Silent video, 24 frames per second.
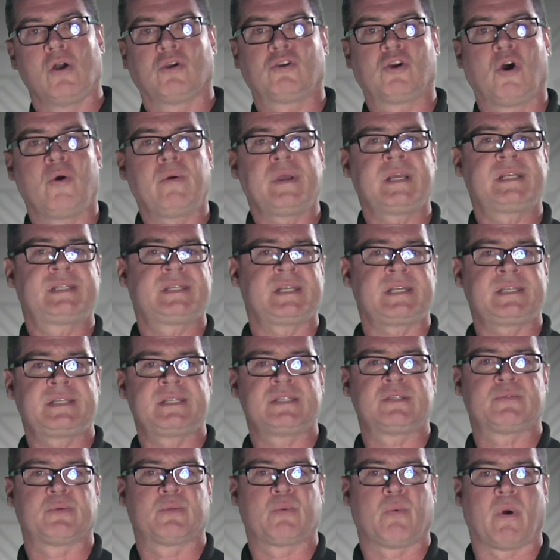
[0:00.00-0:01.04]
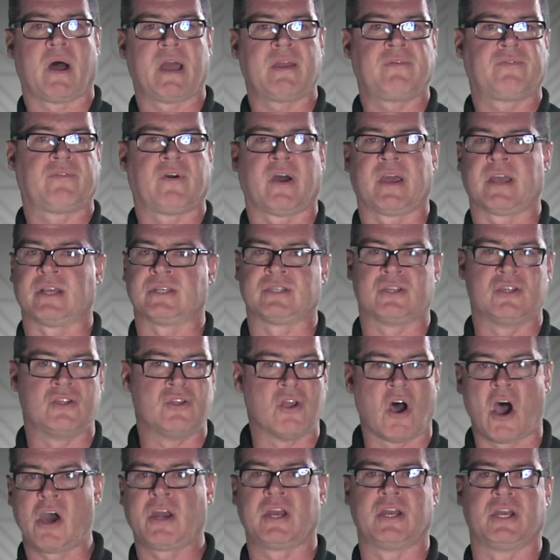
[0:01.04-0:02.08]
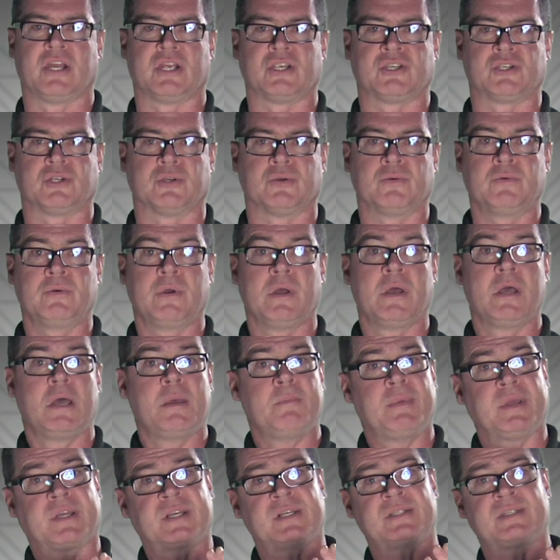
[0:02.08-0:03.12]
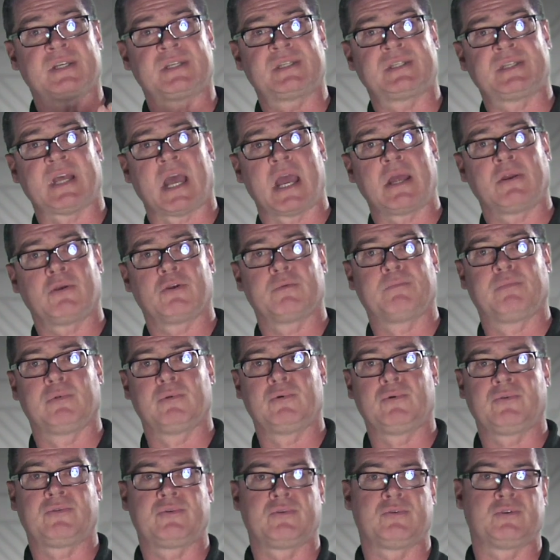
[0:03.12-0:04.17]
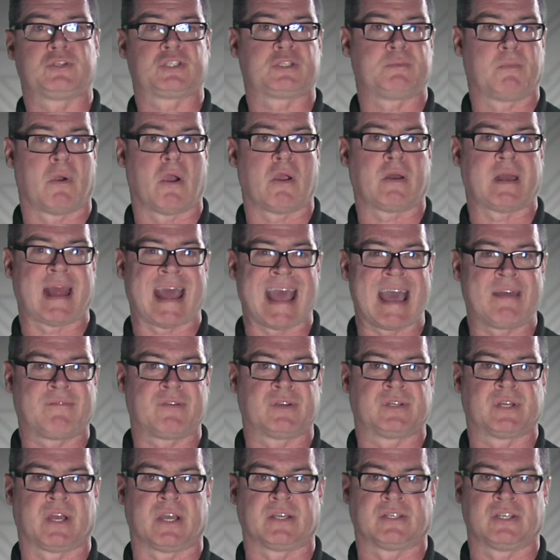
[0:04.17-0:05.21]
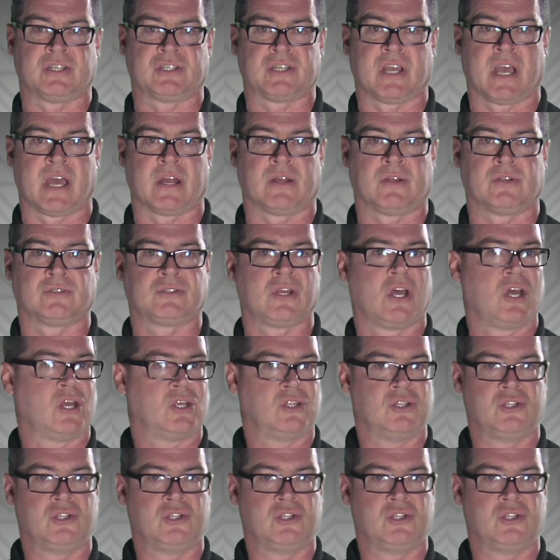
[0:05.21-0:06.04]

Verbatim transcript: Coexistence with Wi-Fi is not an issue because the standard Bluetooth Smart advertising channels